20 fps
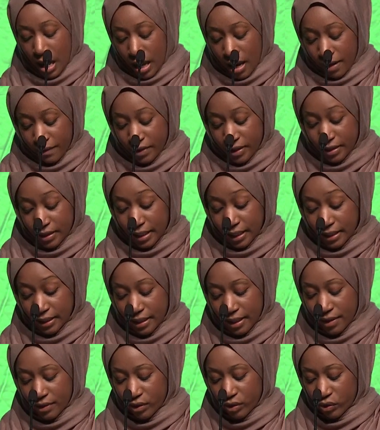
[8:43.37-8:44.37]
of the
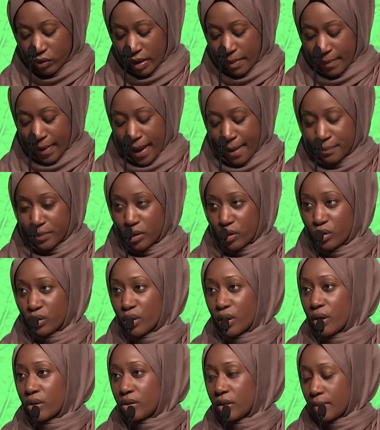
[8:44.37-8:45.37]
16th Street Baptist
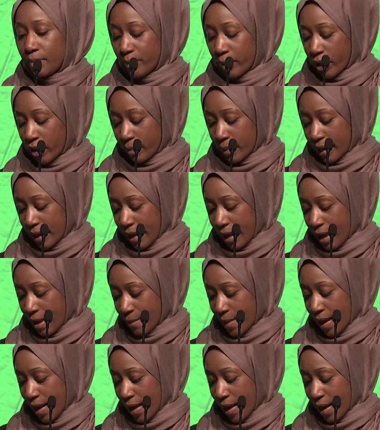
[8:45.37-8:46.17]
Church in Birmingham,